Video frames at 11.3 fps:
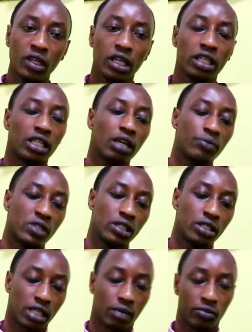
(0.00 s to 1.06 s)
he types in
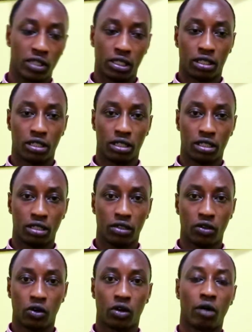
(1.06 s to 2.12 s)
something
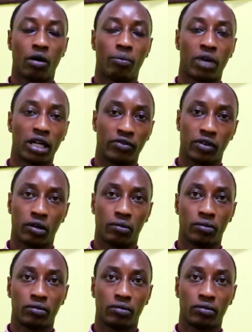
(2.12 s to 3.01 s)
on our platform,